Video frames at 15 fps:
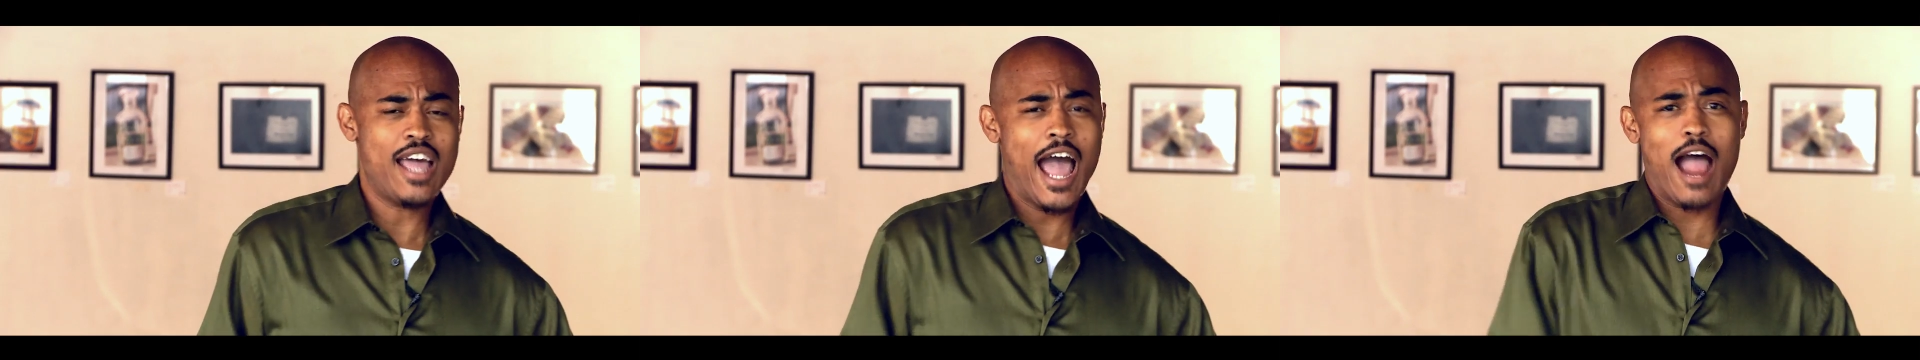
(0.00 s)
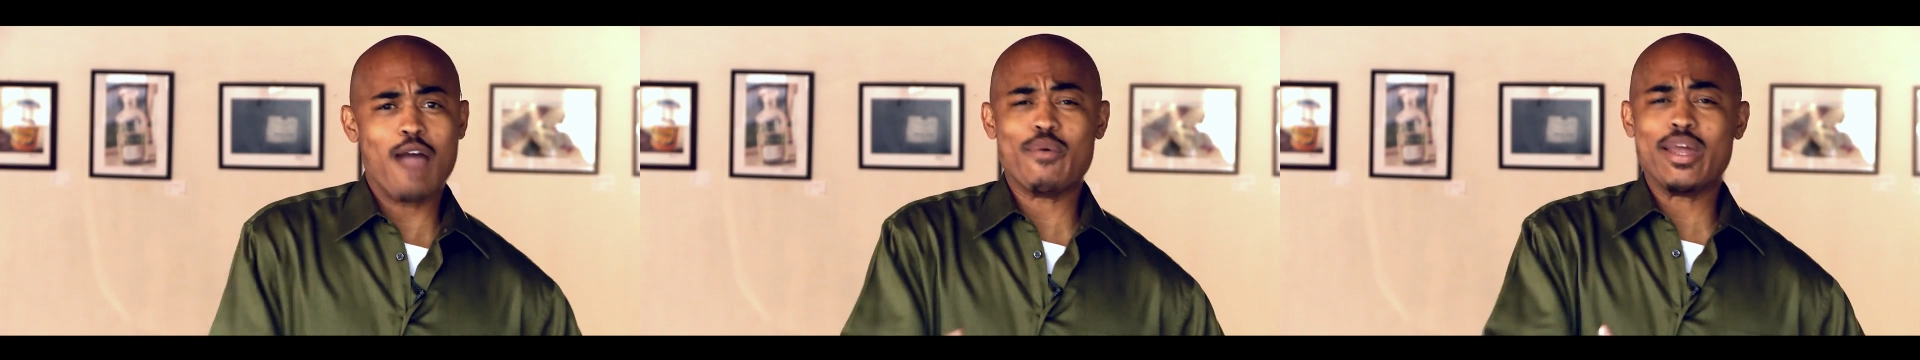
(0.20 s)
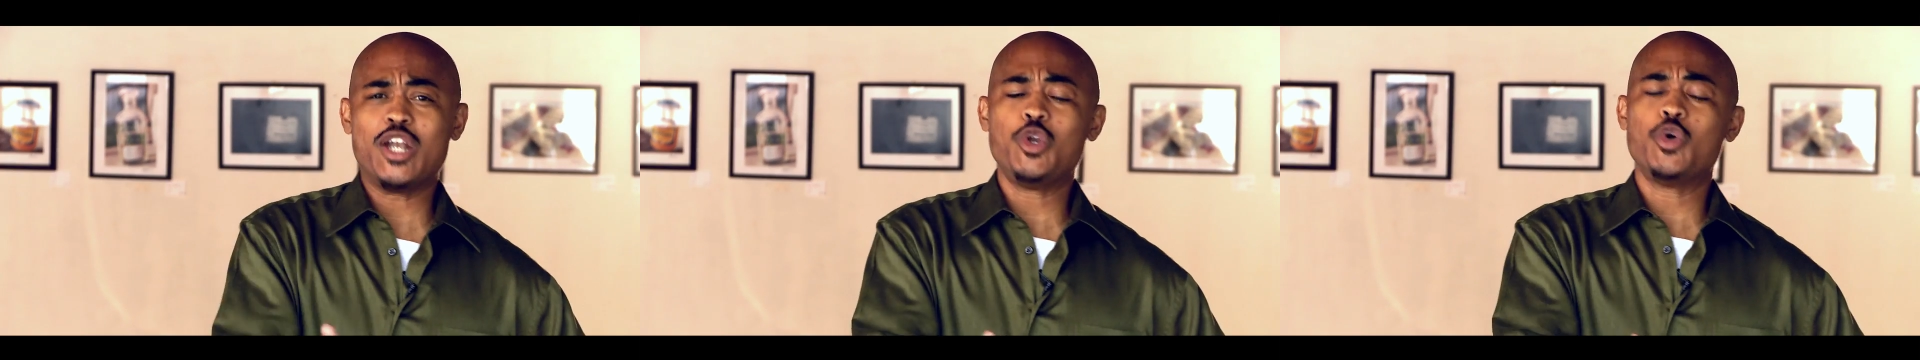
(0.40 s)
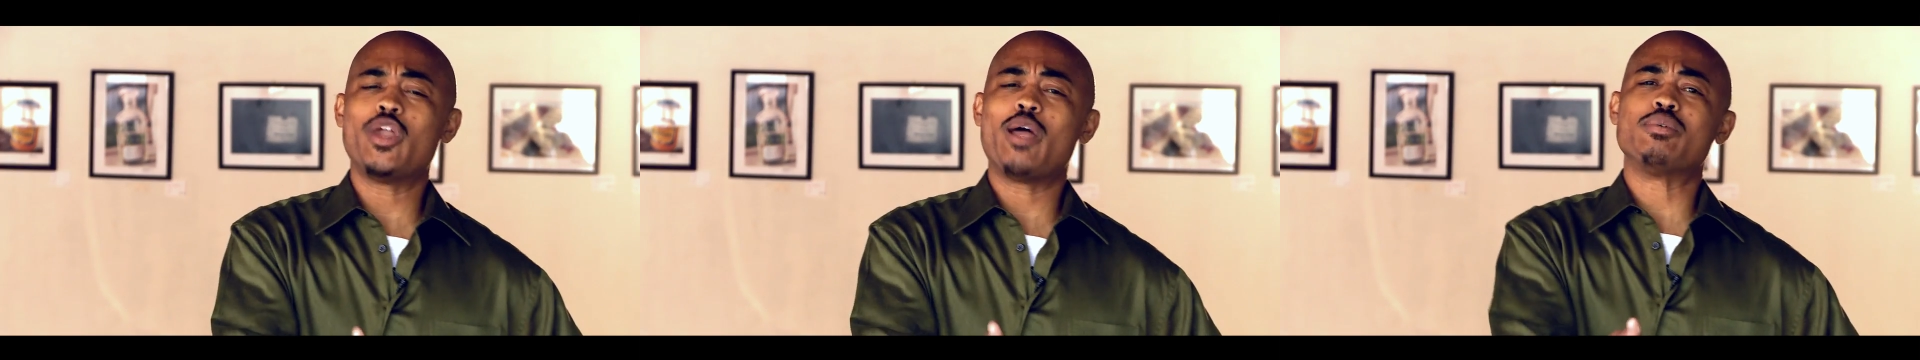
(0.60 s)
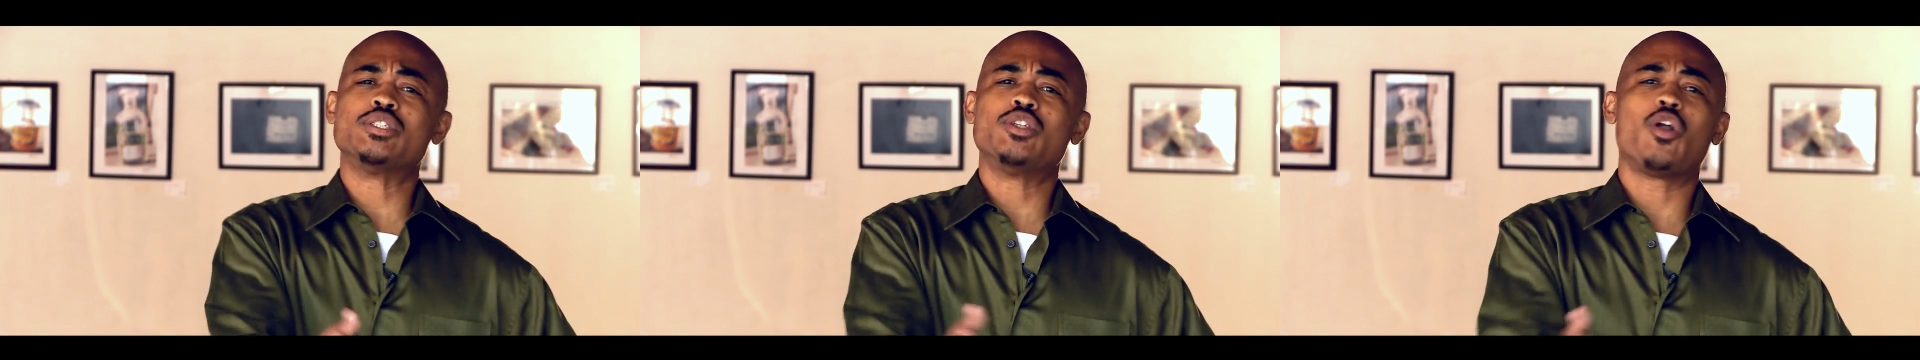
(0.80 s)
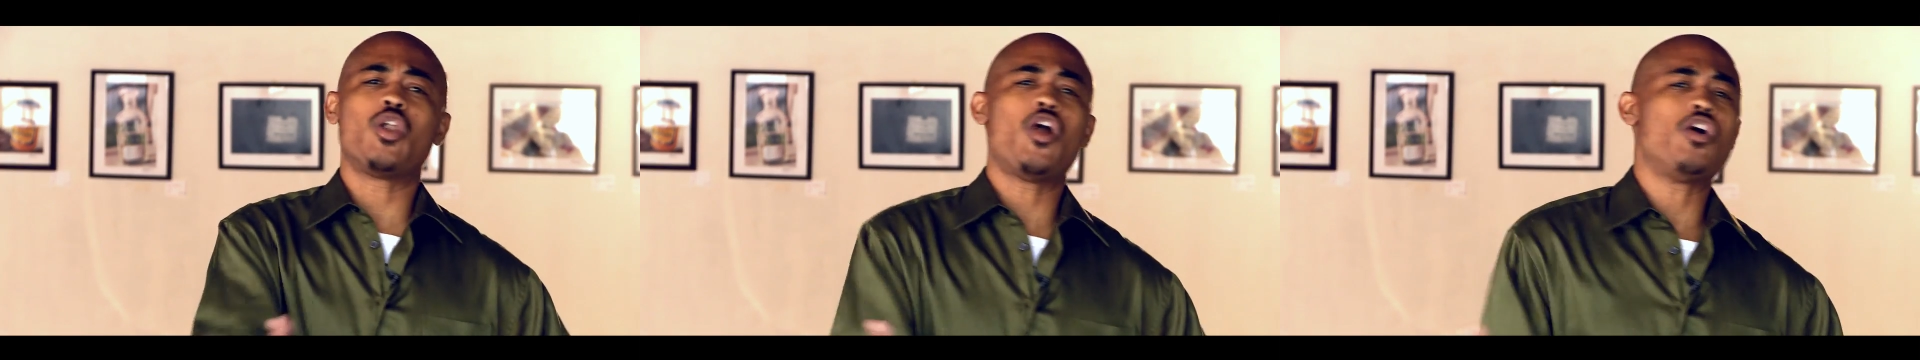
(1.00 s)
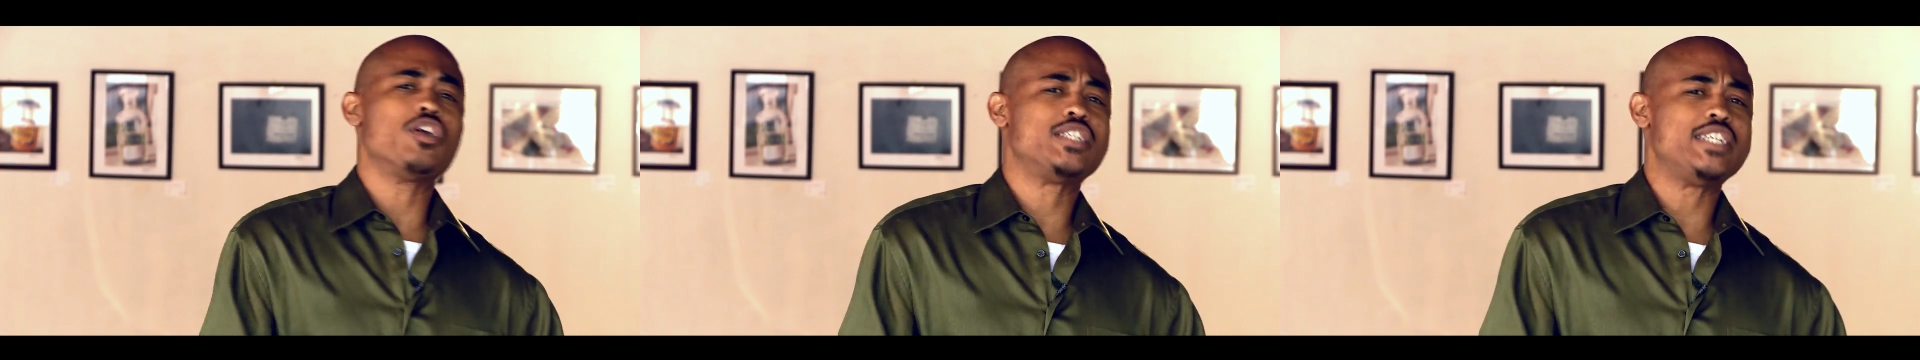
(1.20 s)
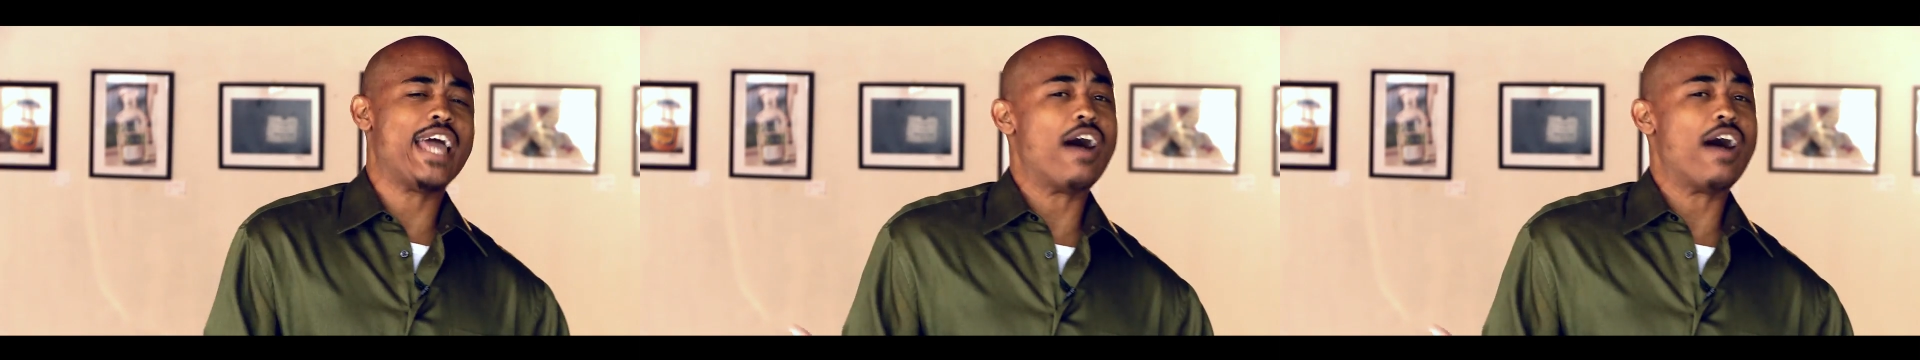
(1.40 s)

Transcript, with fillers: I already knew there was no loyalty.